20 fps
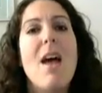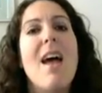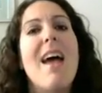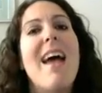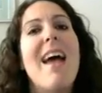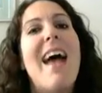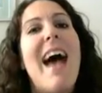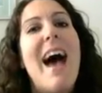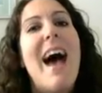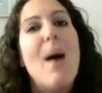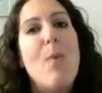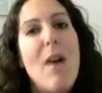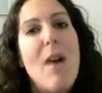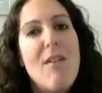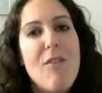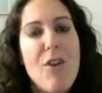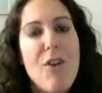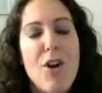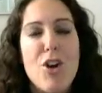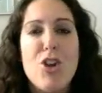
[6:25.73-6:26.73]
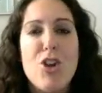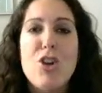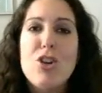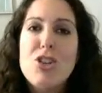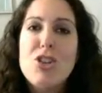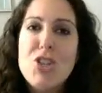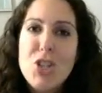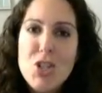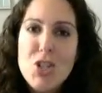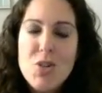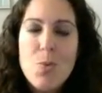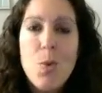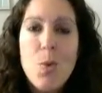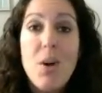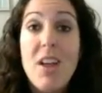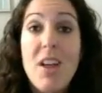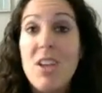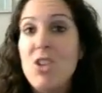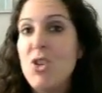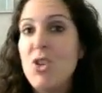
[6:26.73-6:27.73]
However, your children will
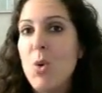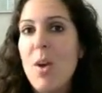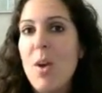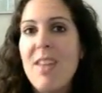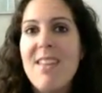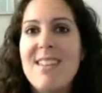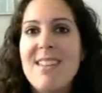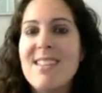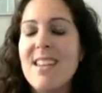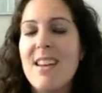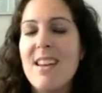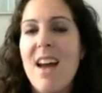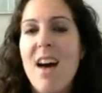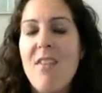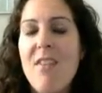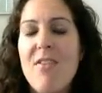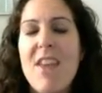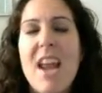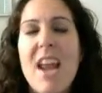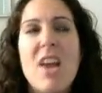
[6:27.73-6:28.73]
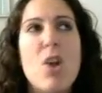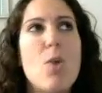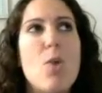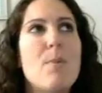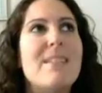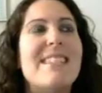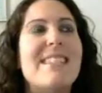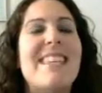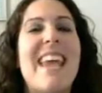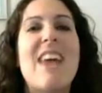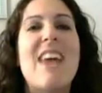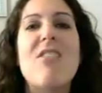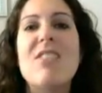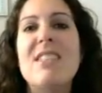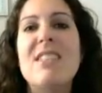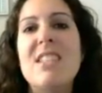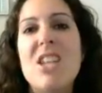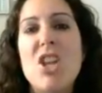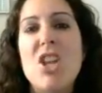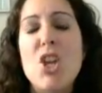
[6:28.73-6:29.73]
enjoy this enough that I can almost
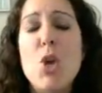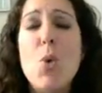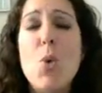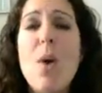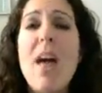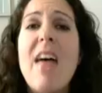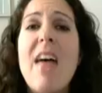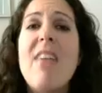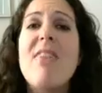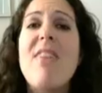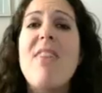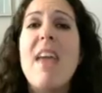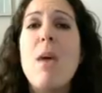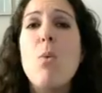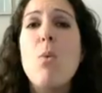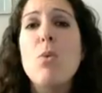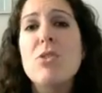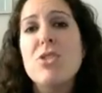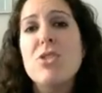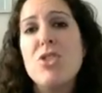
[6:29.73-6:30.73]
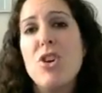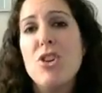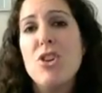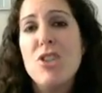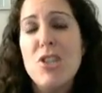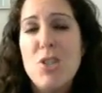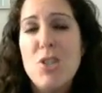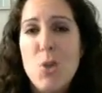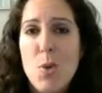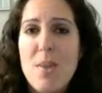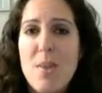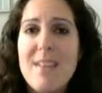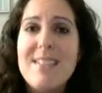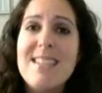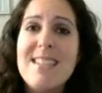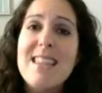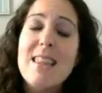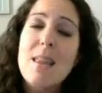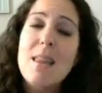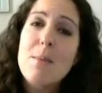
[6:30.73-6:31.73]
guarantee you they will start to do this
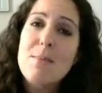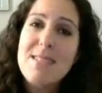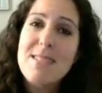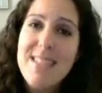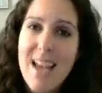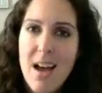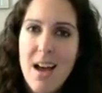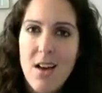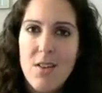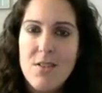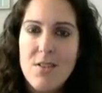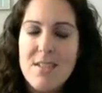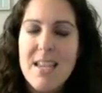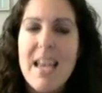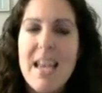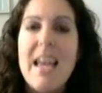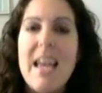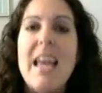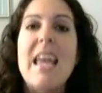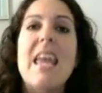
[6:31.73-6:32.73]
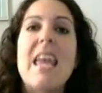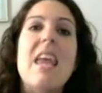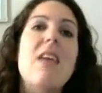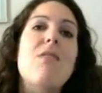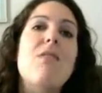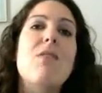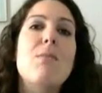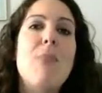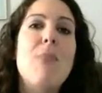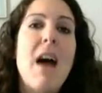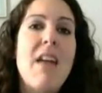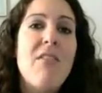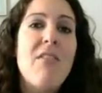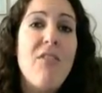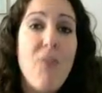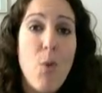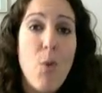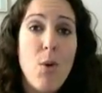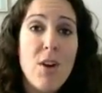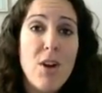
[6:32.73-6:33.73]
themselves. Even my
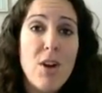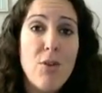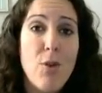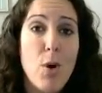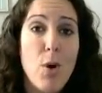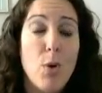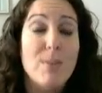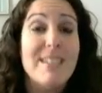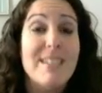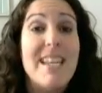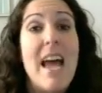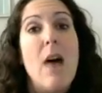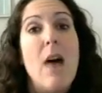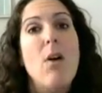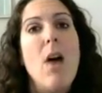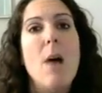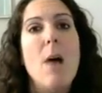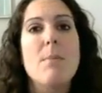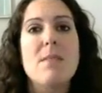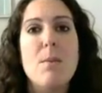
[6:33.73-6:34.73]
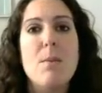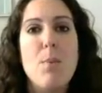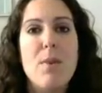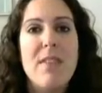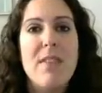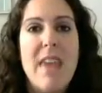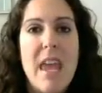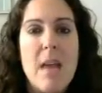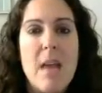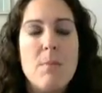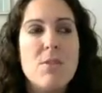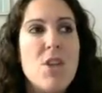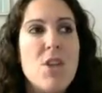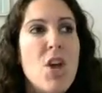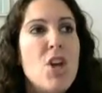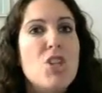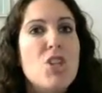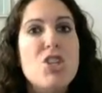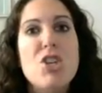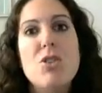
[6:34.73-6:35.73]
4-year-old now comes up with games.
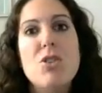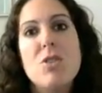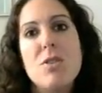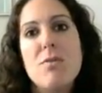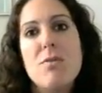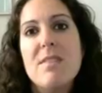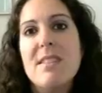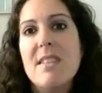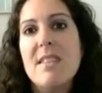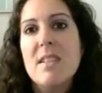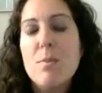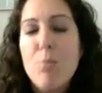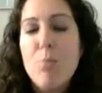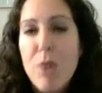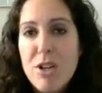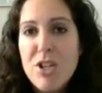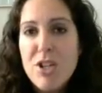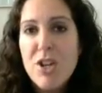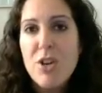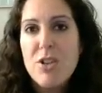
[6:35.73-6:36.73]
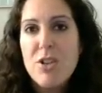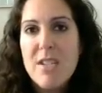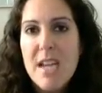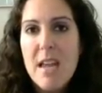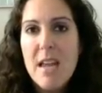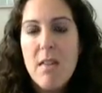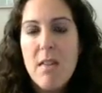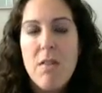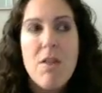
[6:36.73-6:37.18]
She used to resist brushing her teeth.